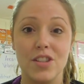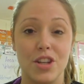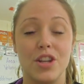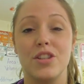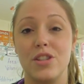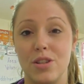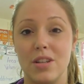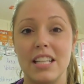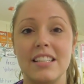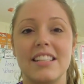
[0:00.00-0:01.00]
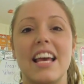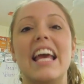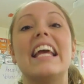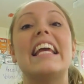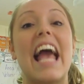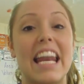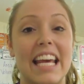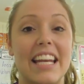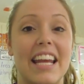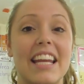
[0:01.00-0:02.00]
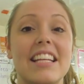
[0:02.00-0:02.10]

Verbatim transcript: to your students, get it.